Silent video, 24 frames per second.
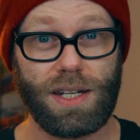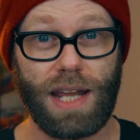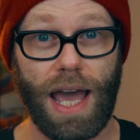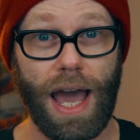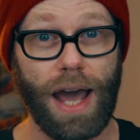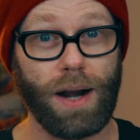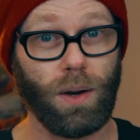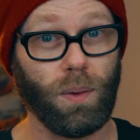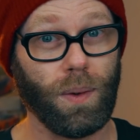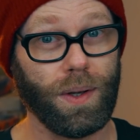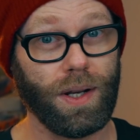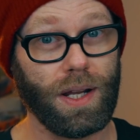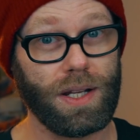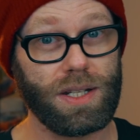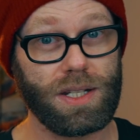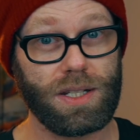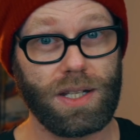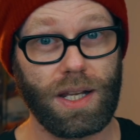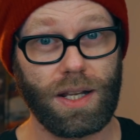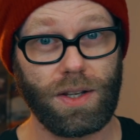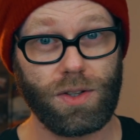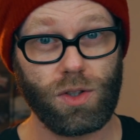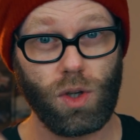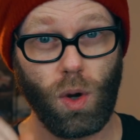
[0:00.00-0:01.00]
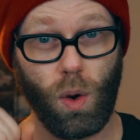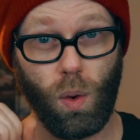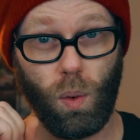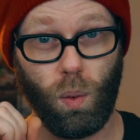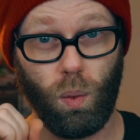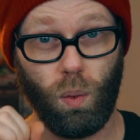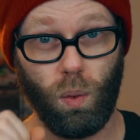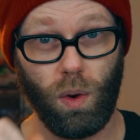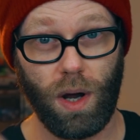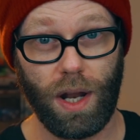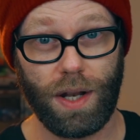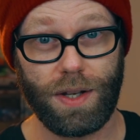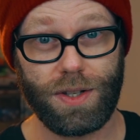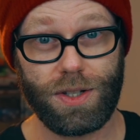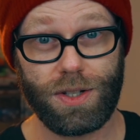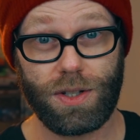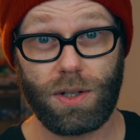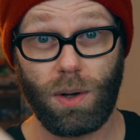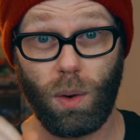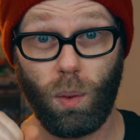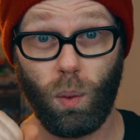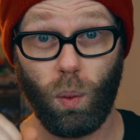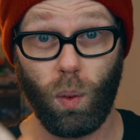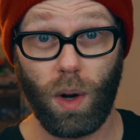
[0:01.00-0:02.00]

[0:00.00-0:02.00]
Dad only does things once.